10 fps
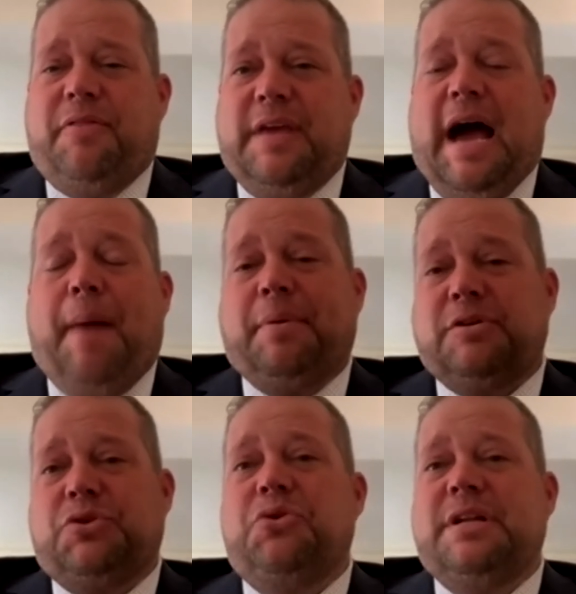the
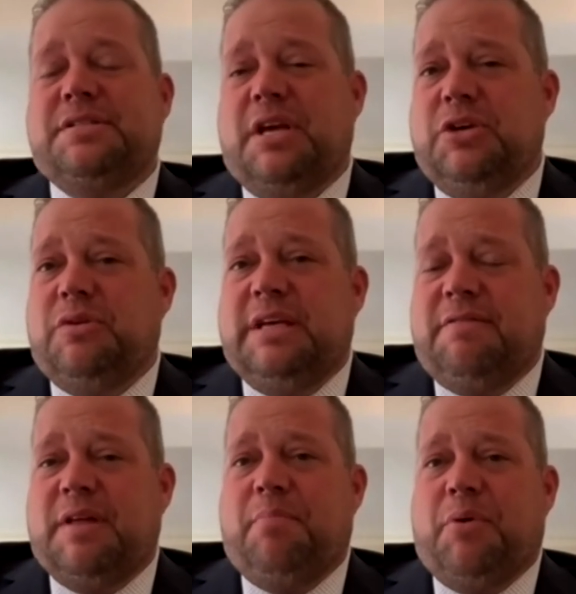opportunities that you'd
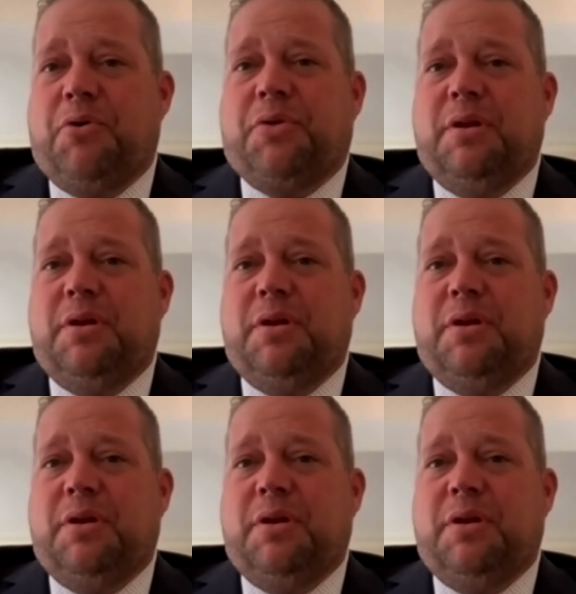give them both